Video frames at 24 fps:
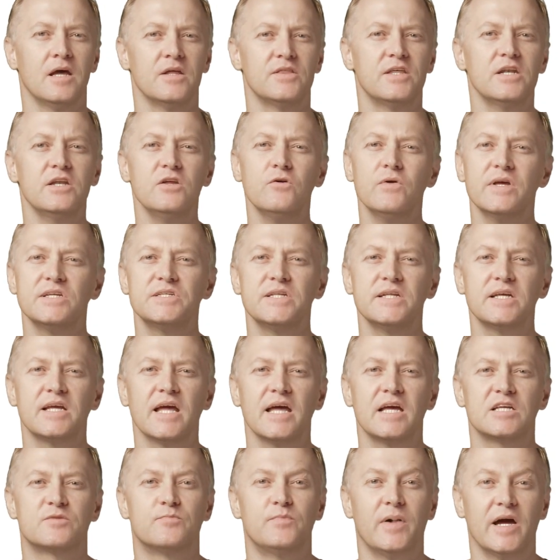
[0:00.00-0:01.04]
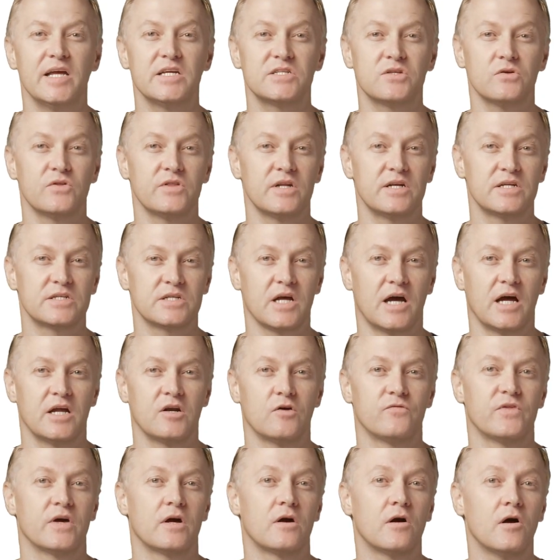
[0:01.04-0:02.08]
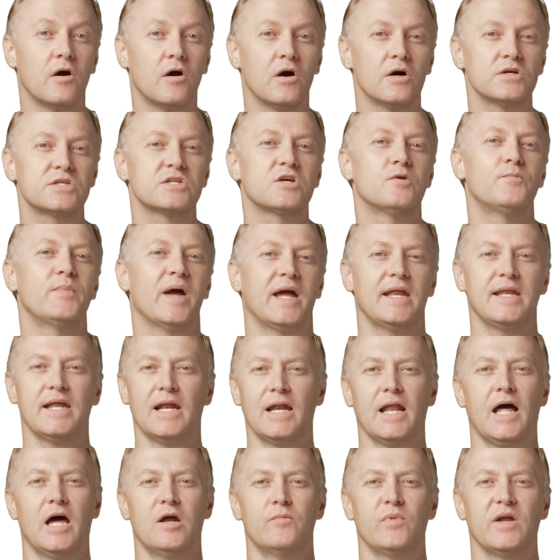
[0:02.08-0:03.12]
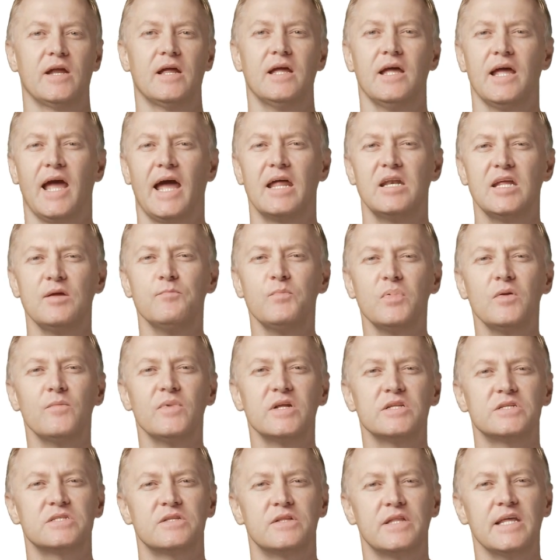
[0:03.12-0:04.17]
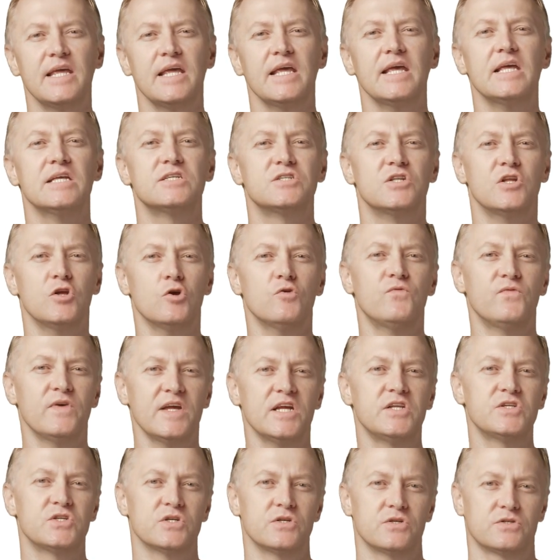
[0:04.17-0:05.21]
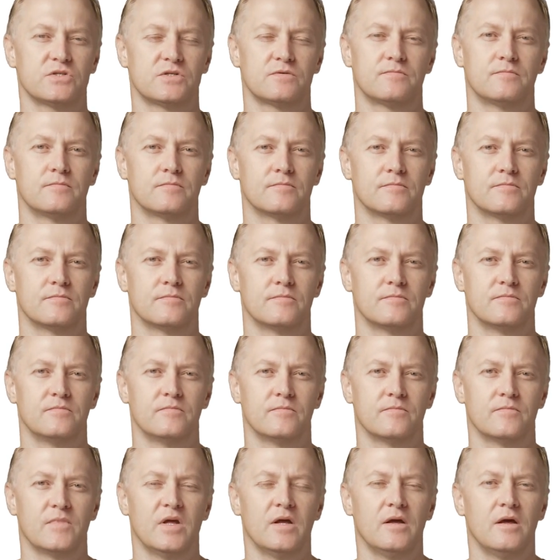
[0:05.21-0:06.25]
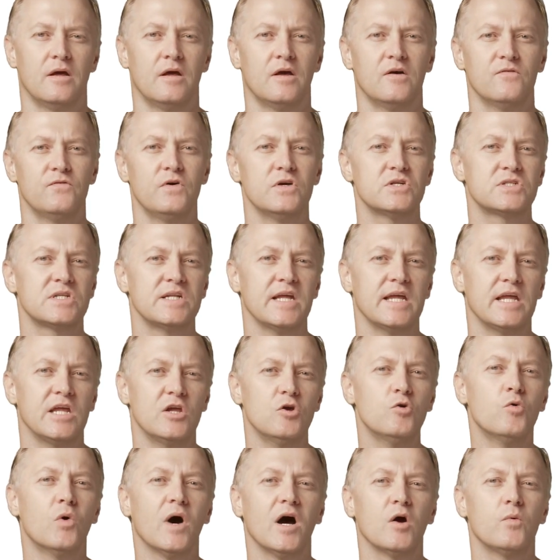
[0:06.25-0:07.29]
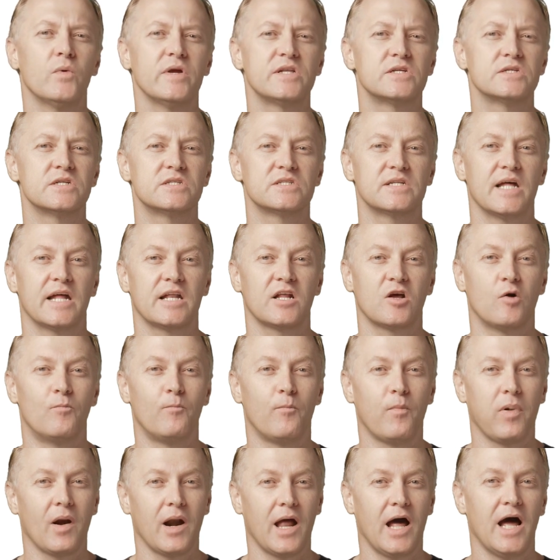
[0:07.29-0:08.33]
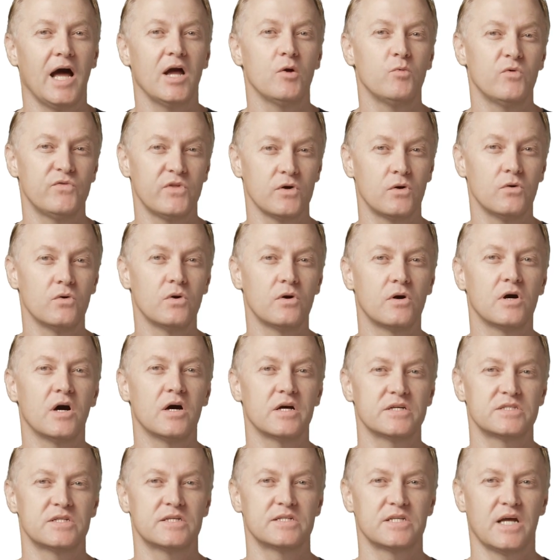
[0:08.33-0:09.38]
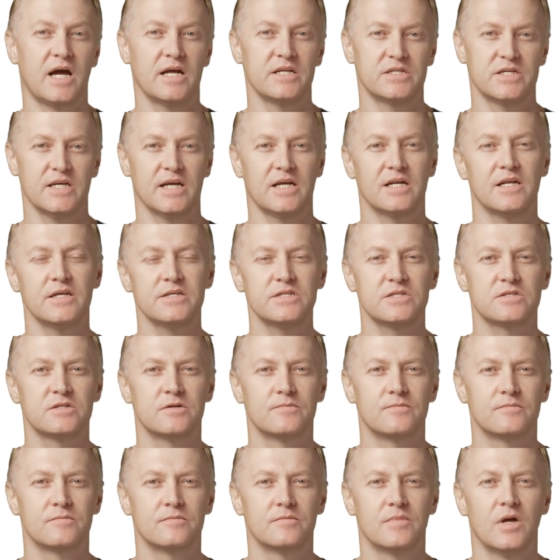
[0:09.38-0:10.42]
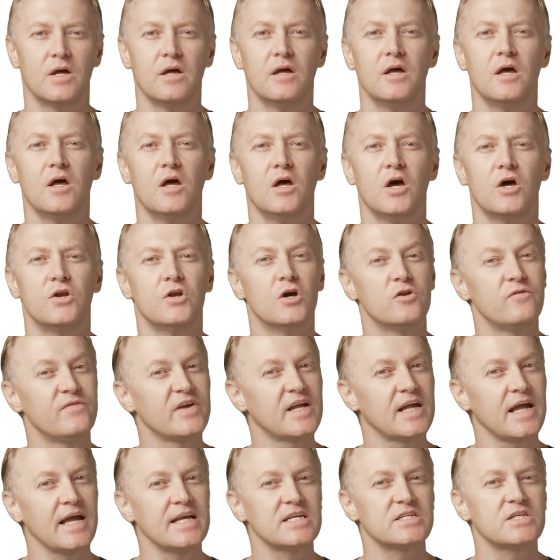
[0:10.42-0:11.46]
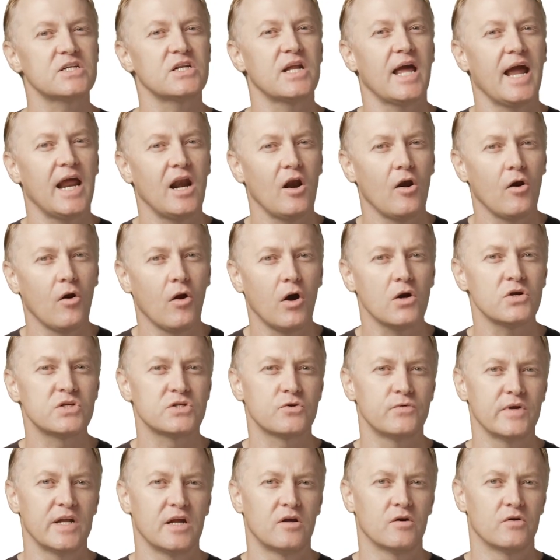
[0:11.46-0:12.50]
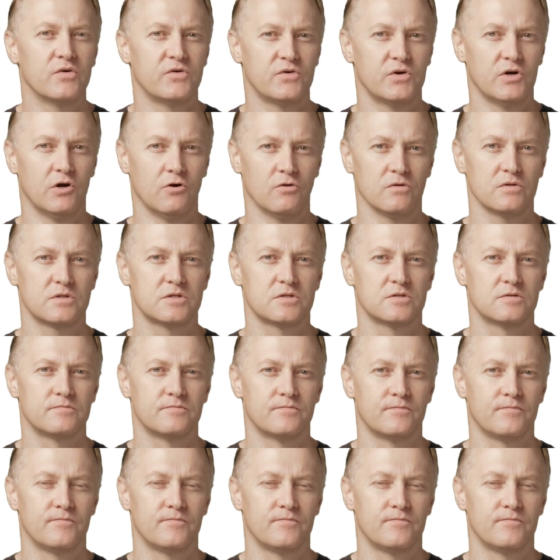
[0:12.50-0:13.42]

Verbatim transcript: The new SDK is based on the design of the Cast companion library and implements these new features. Firstly, UI widgets that comply with the Google Cast design checklist, notification and lock screen controls,